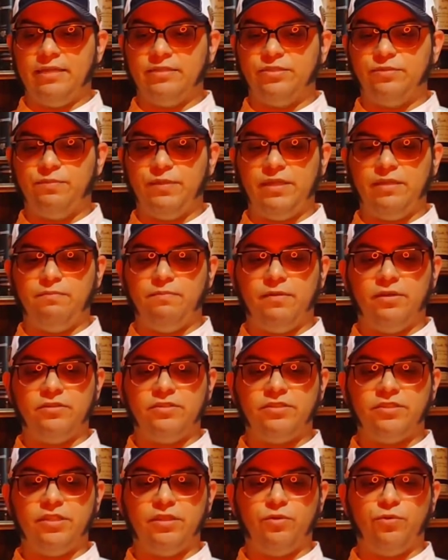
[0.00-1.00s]
to be
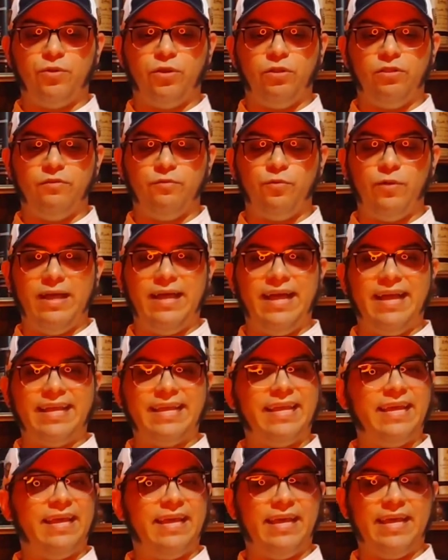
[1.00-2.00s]
immersed in the world of
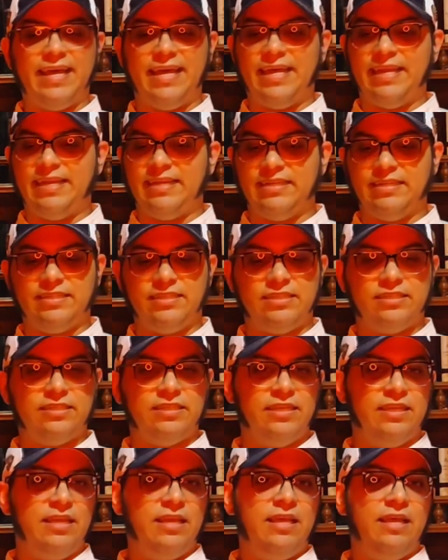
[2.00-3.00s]
Oaxaca and
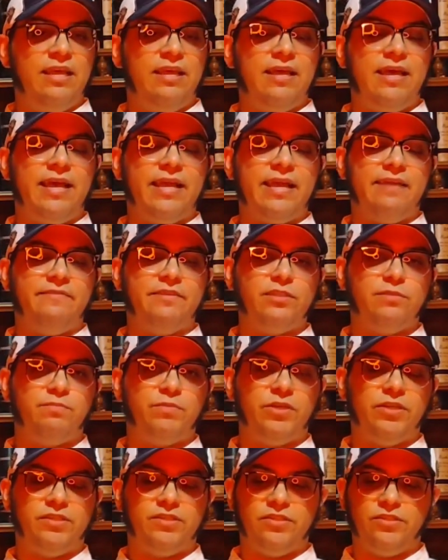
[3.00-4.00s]
Agave
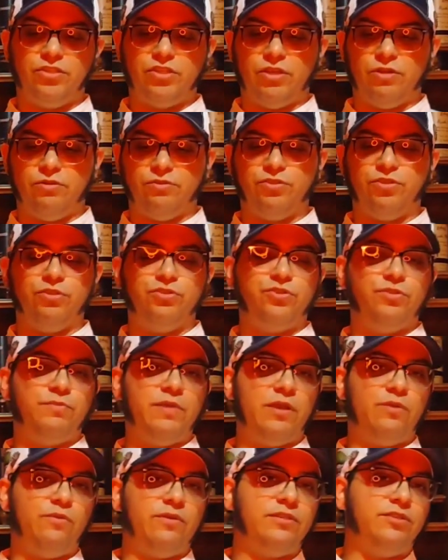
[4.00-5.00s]
Spirits in general. So shoot
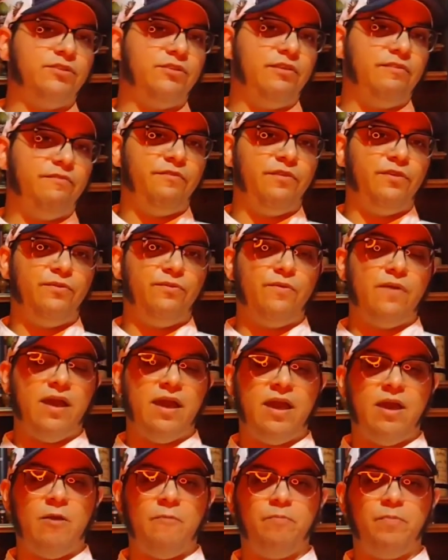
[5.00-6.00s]
me a question you
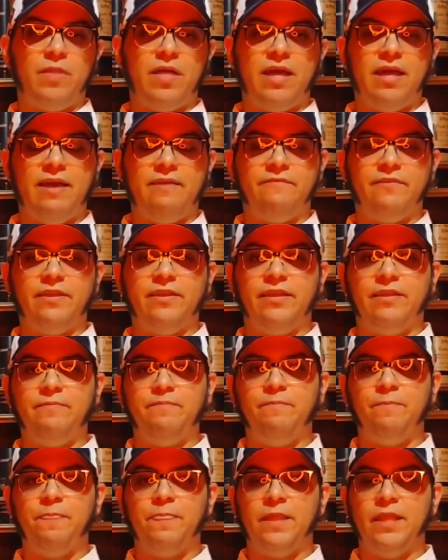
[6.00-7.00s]
have
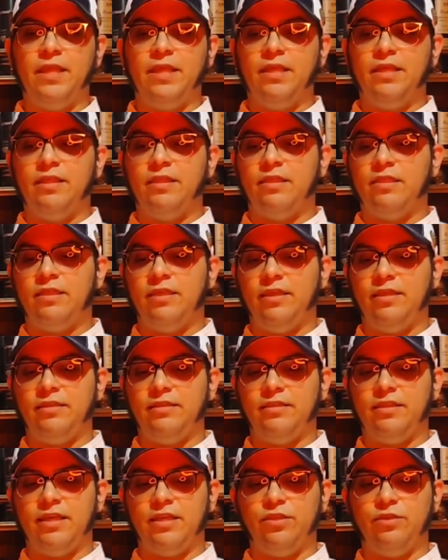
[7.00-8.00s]

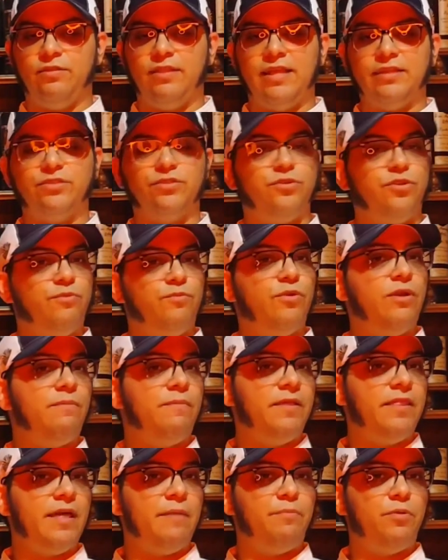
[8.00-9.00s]
anything that you'd like to know more
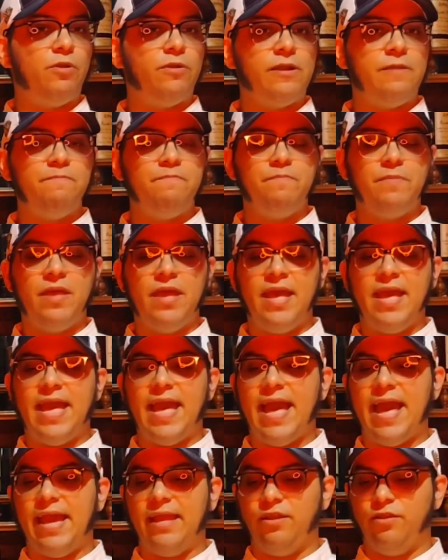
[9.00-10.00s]
about that program.
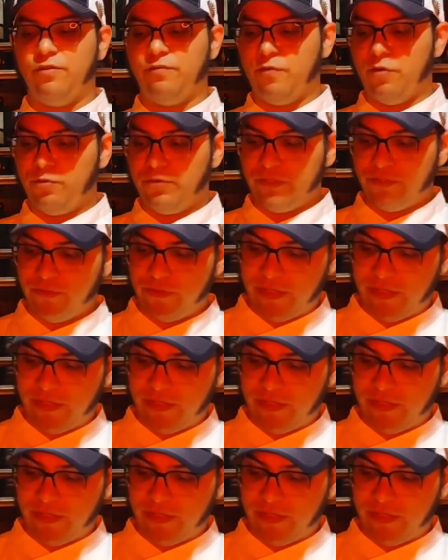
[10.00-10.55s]
I look forward to